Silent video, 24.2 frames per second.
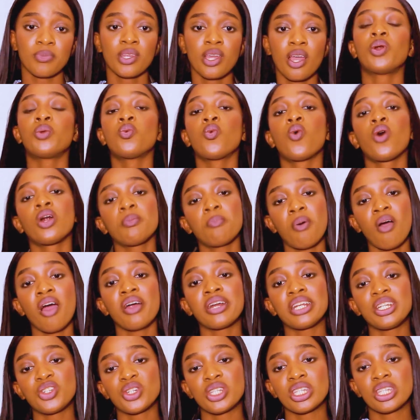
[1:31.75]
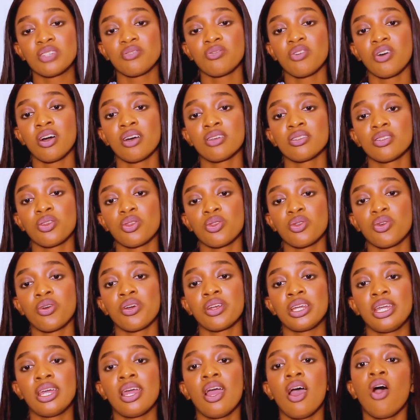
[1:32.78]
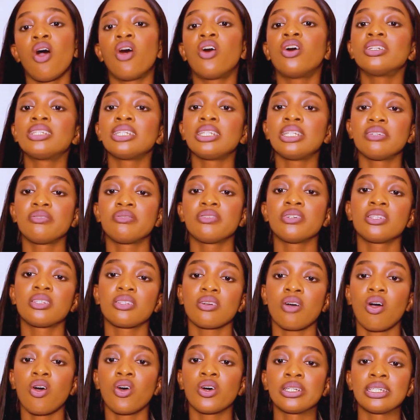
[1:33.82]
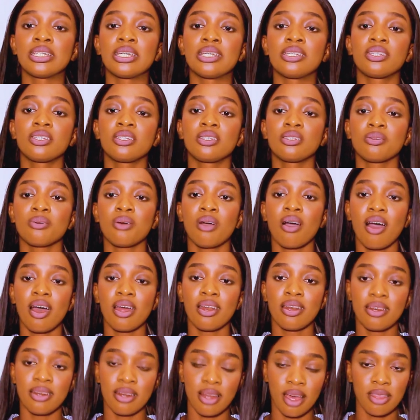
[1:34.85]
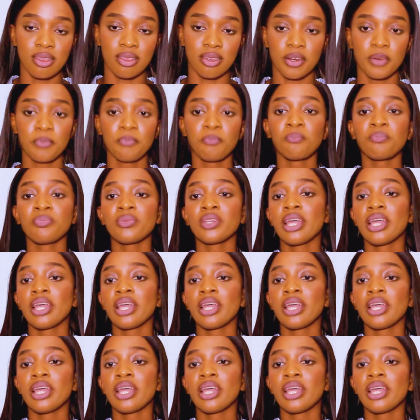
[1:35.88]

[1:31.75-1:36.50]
When one party transfers authority or delivers orders to another,